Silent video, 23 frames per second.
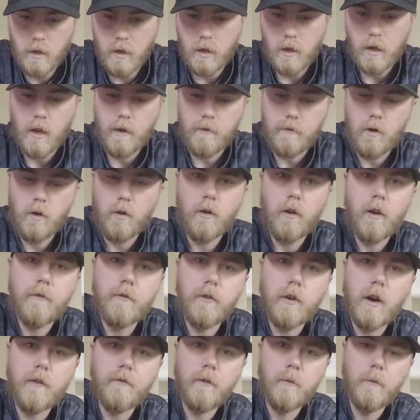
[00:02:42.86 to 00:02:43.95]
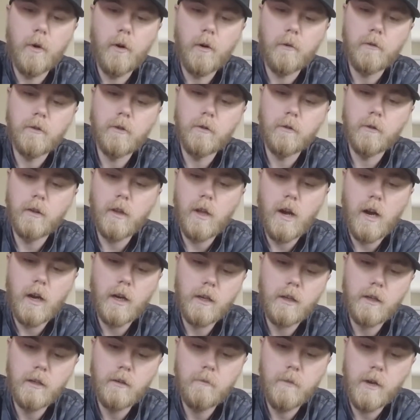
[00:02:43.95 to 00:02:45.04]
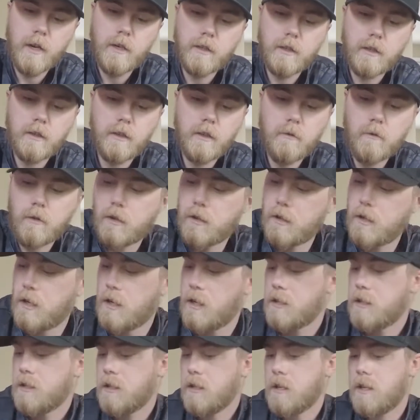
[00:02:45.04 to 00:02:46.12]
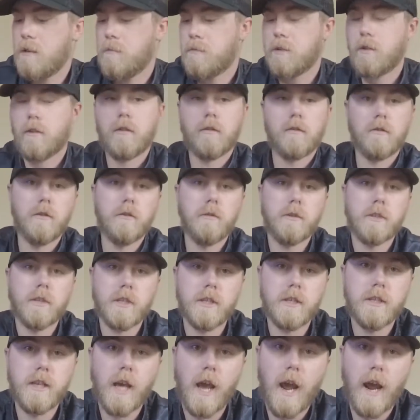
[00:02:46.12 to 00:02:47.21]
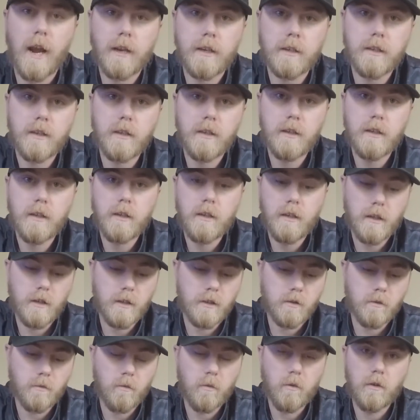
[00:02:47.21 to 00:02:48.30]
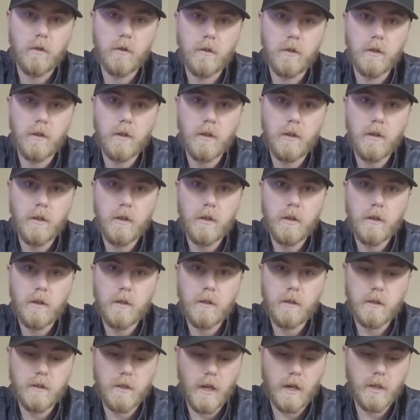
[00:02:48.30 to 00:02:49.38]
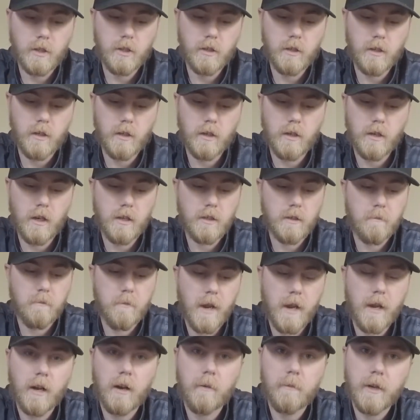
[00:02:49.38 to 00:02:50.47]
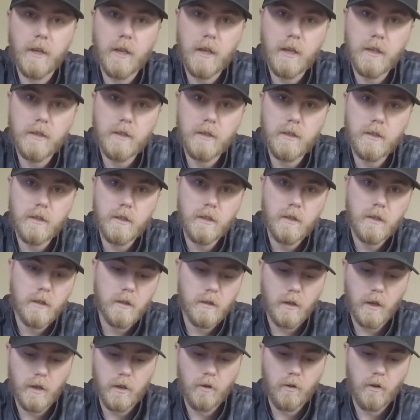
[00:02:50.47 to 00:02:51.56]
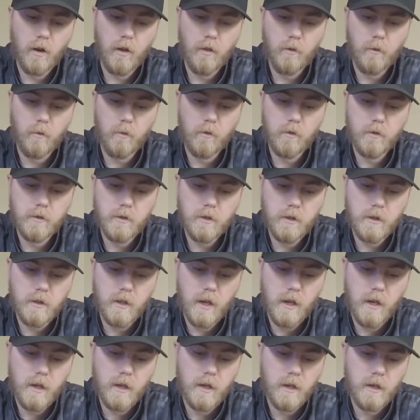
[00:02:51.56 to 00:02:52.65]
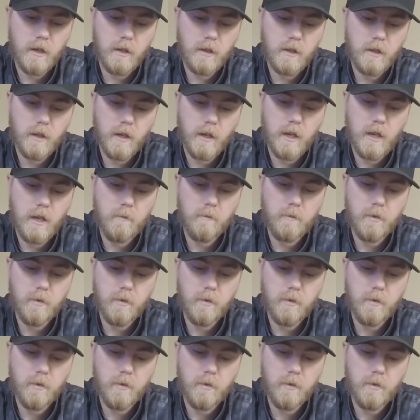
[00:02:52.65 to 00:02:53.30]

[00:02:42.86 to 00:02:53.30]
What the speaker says: if you're not familiar with lure lock, basically what it does is it keeps all your lures intact into one section, and it doesn't bang up against like your other ones. They keep